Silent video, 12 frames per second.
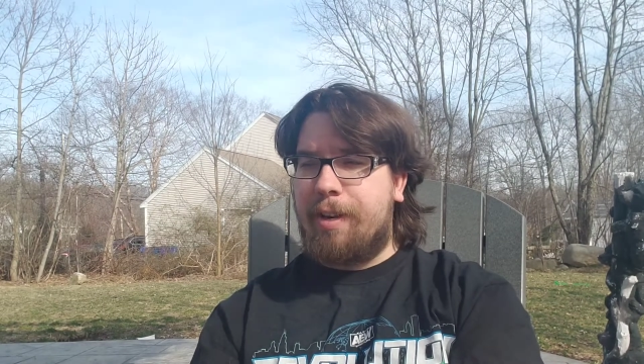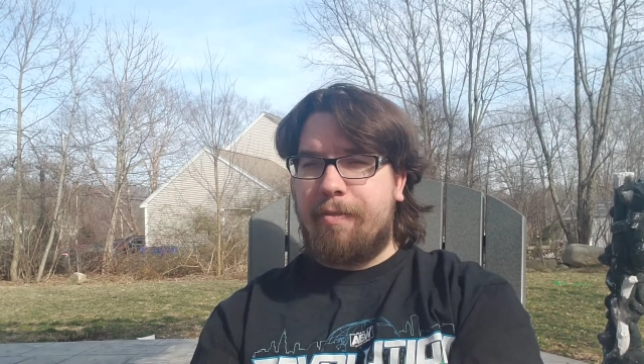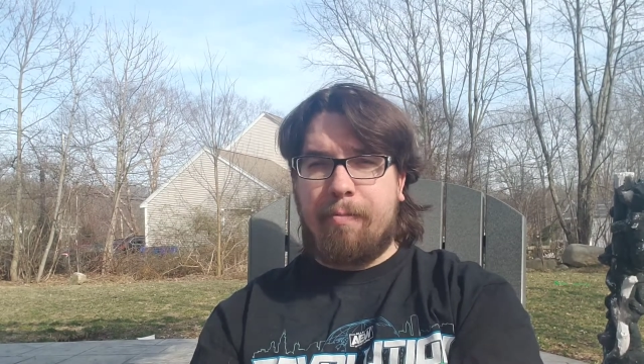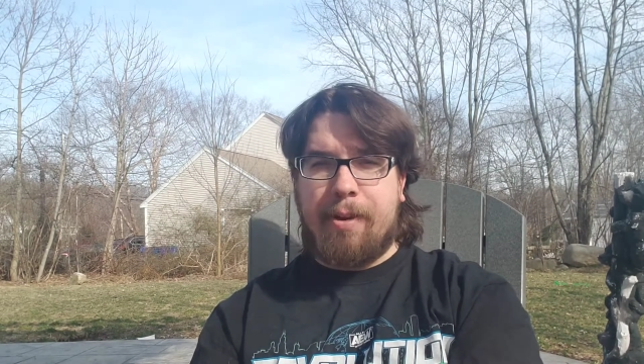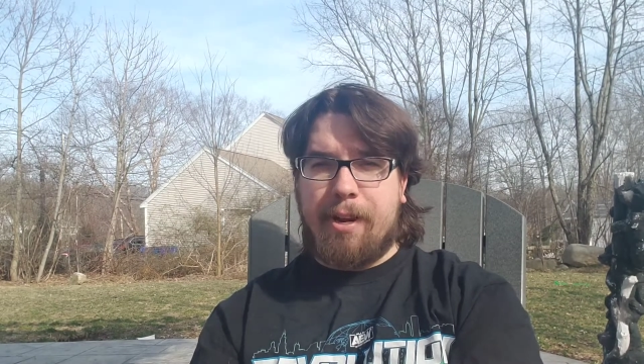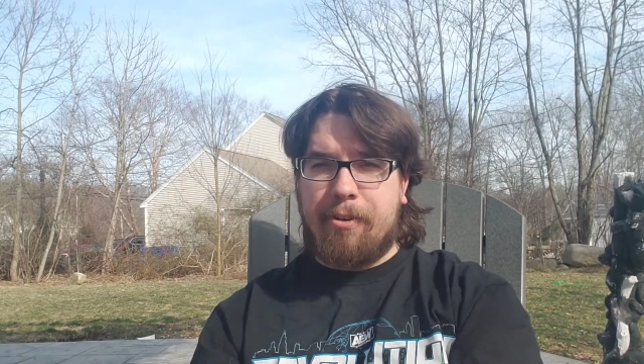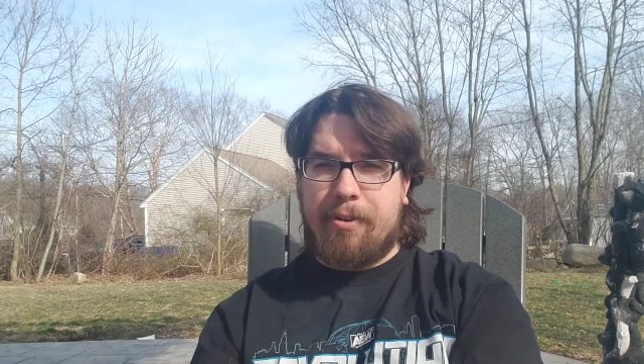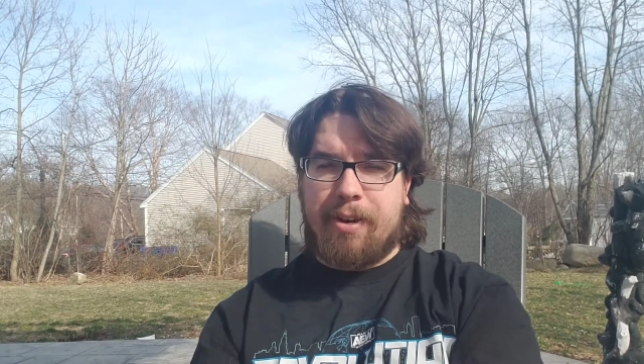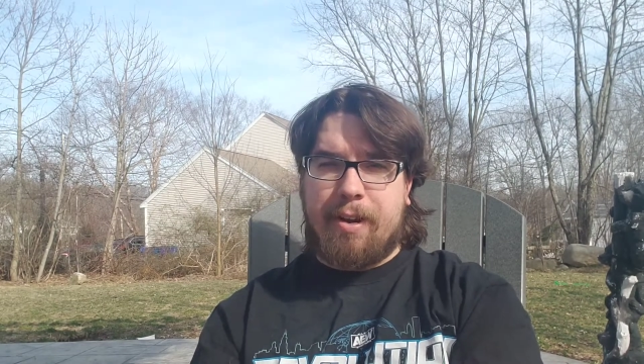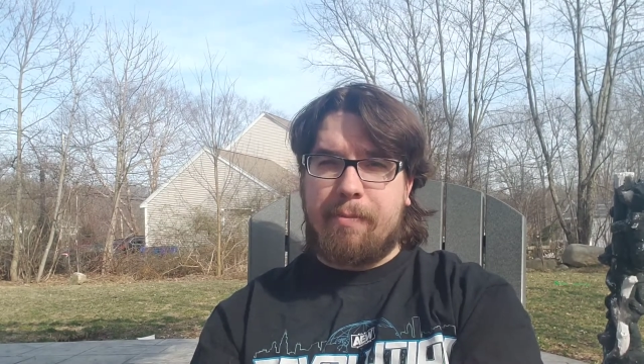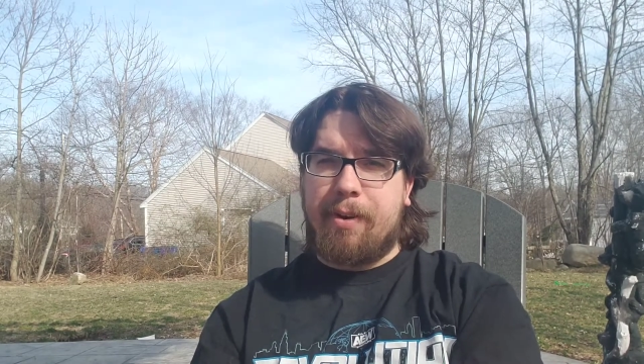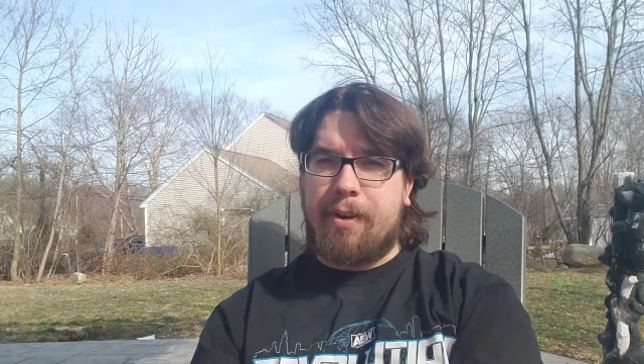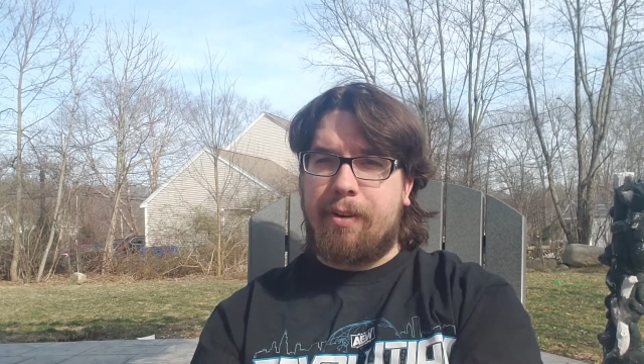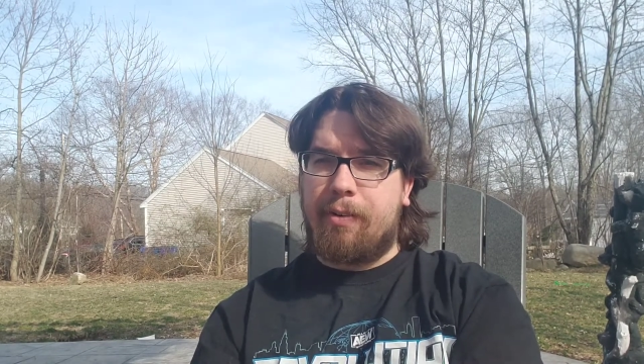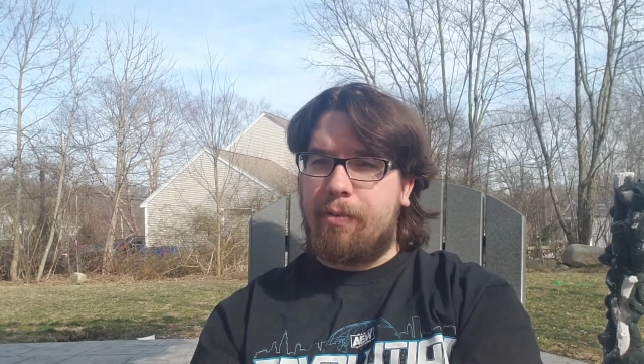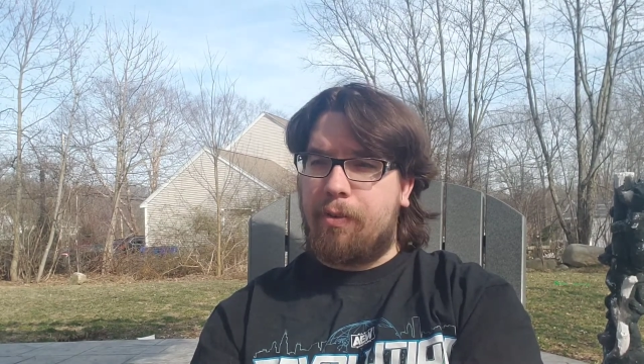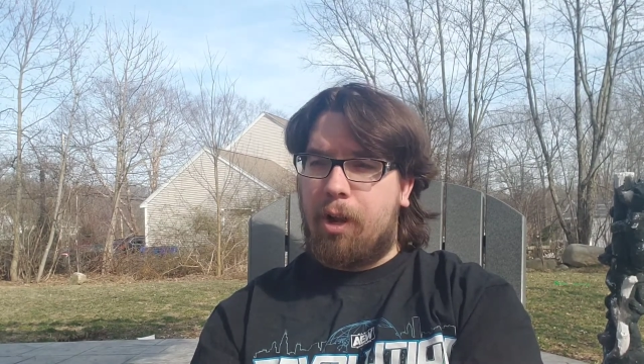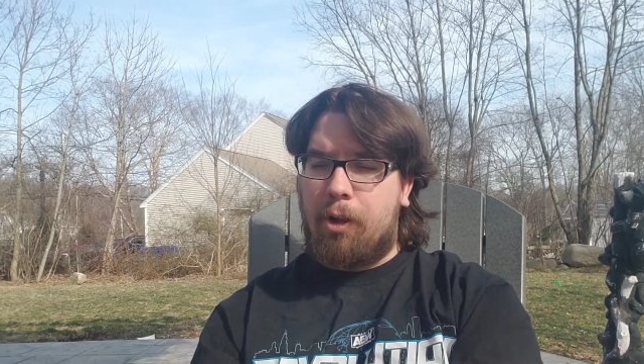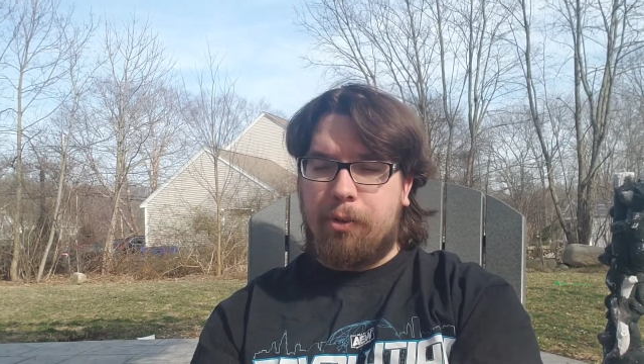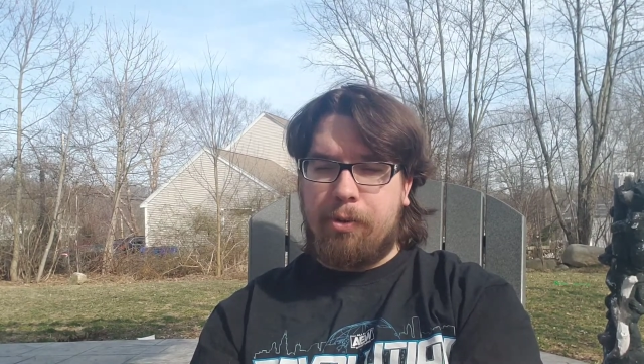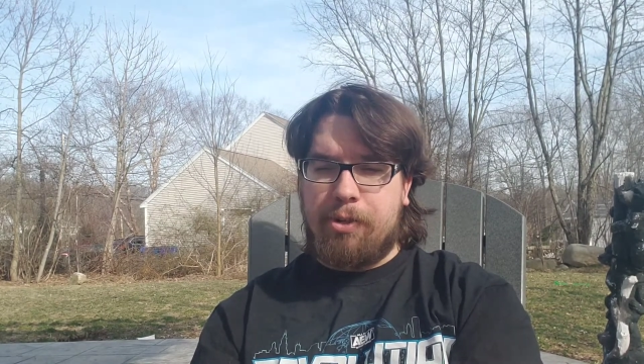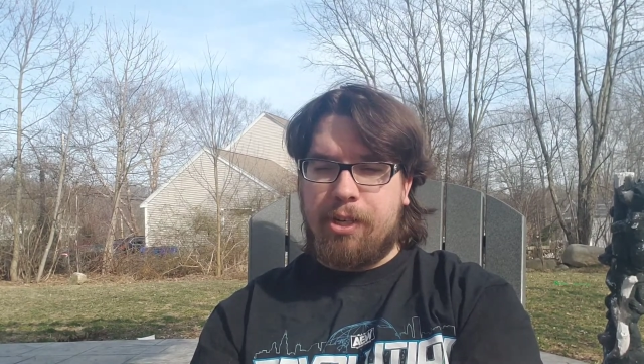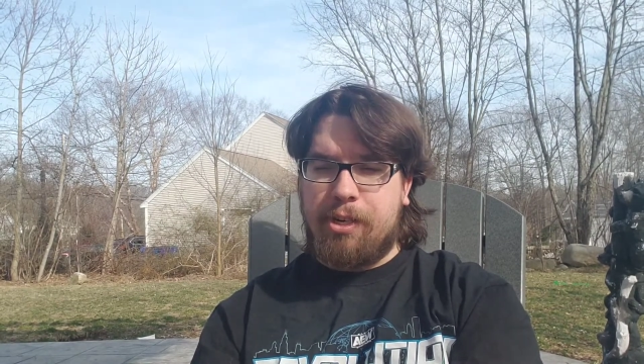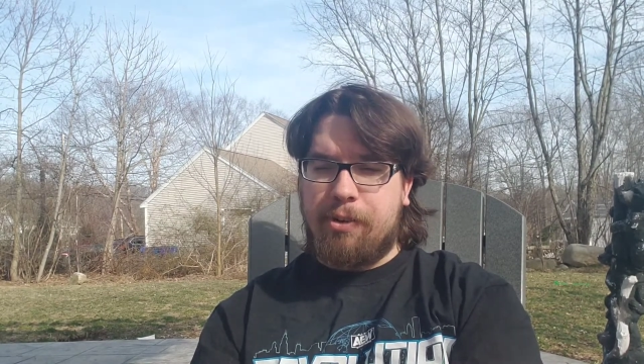giving me entertainment all
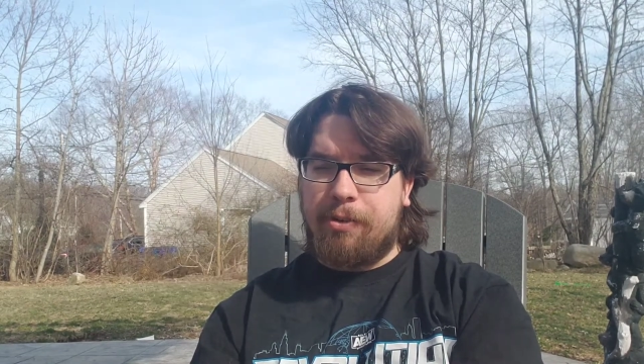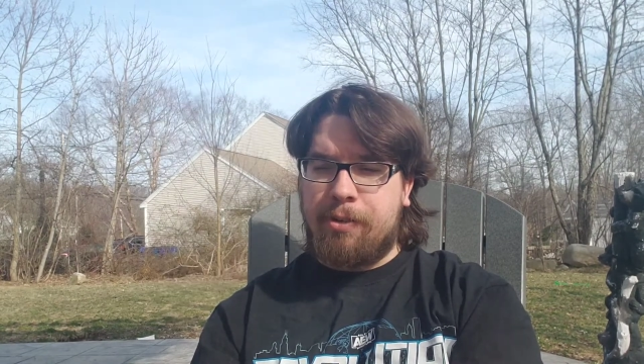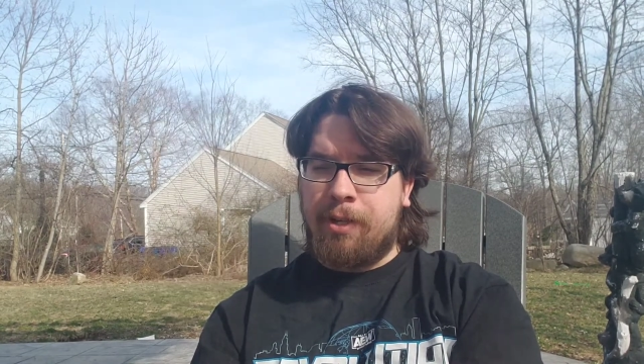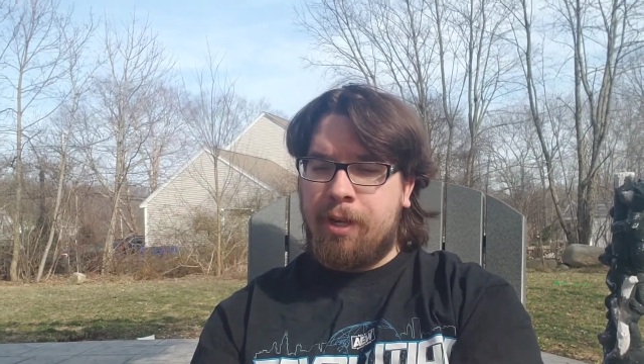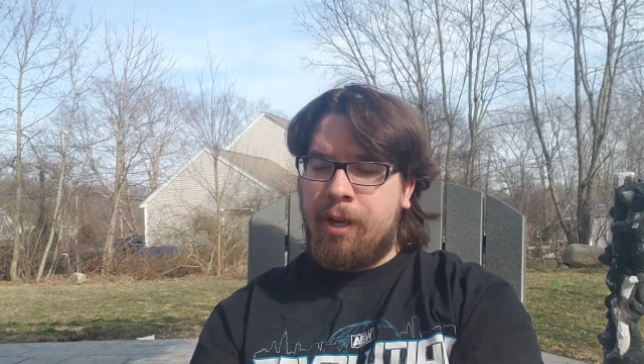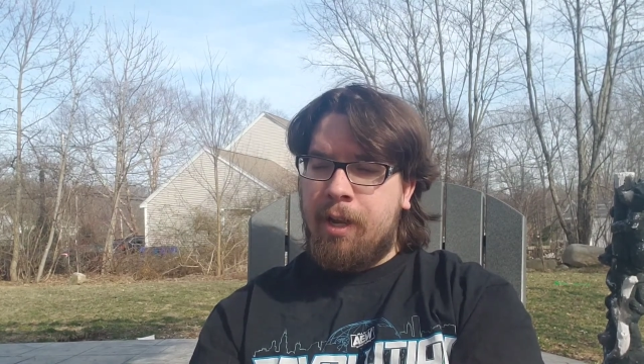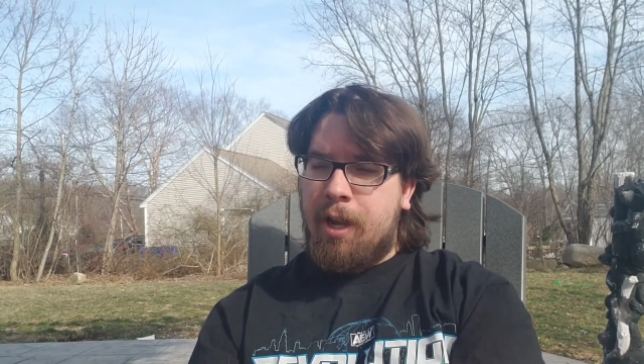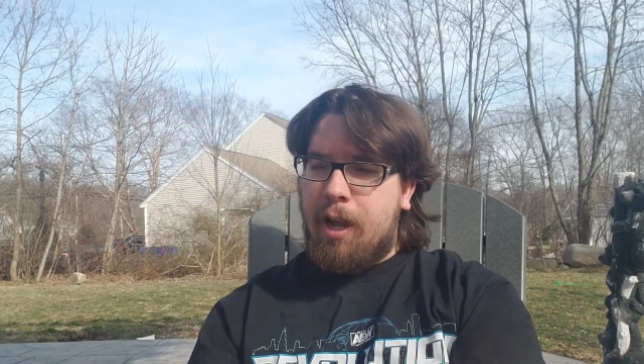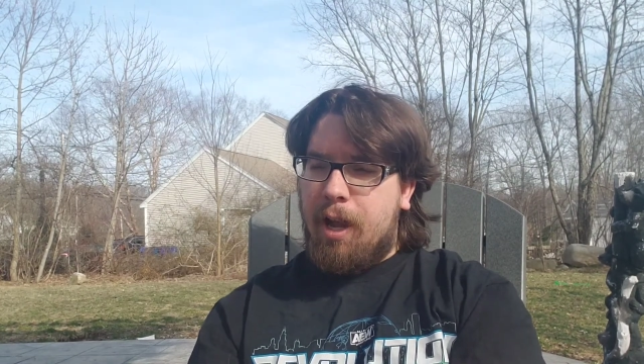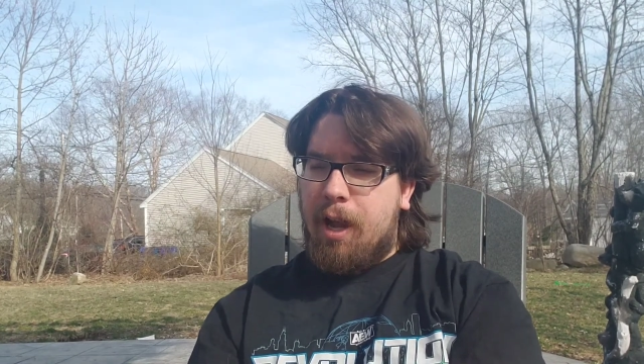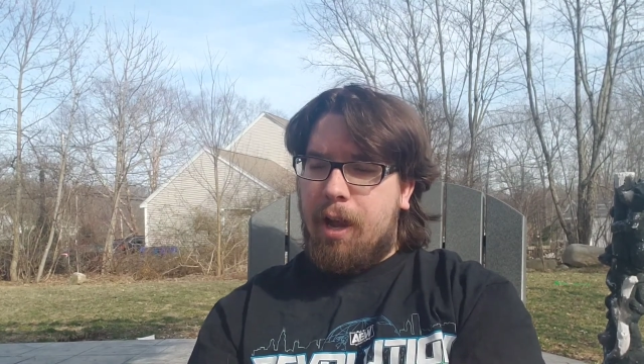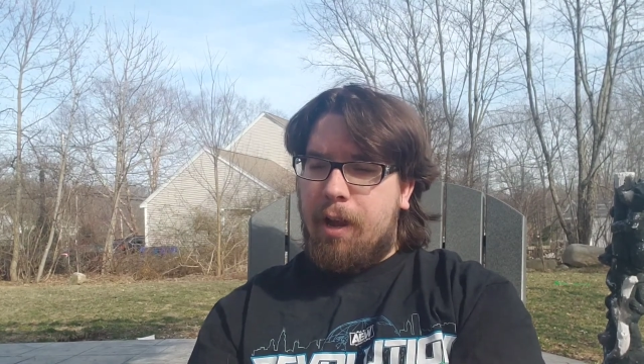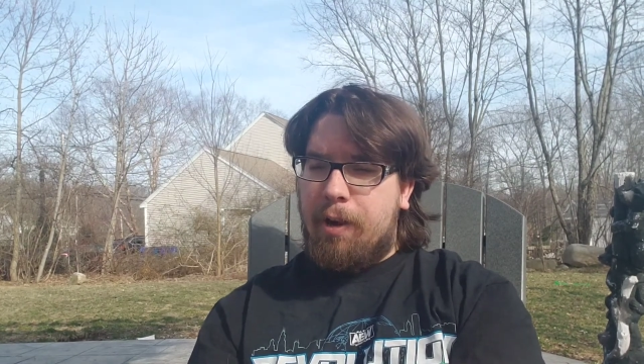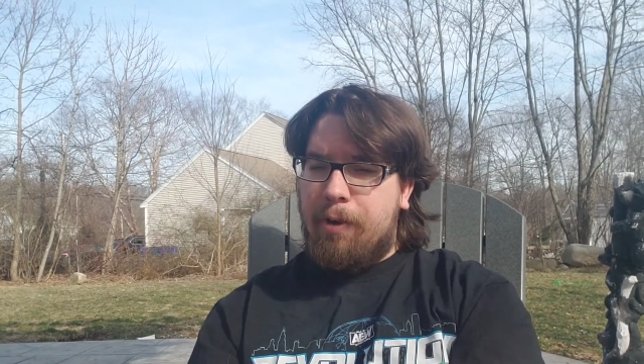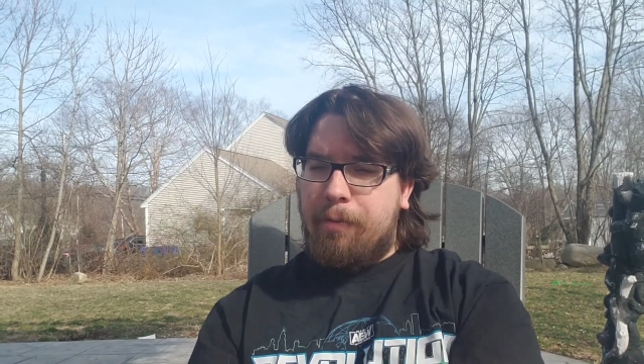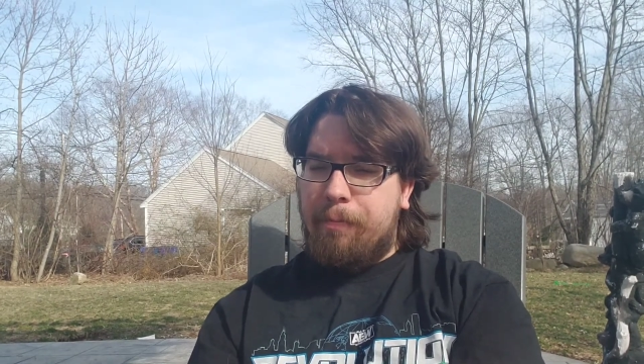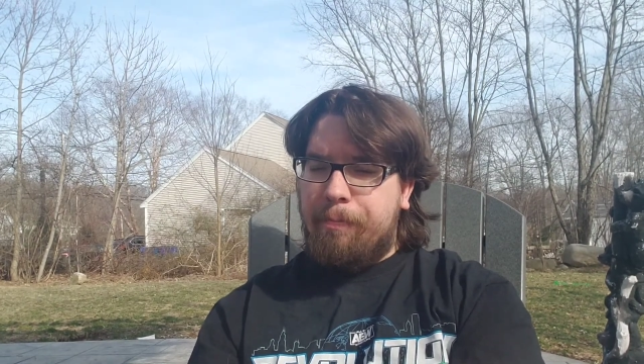those years. I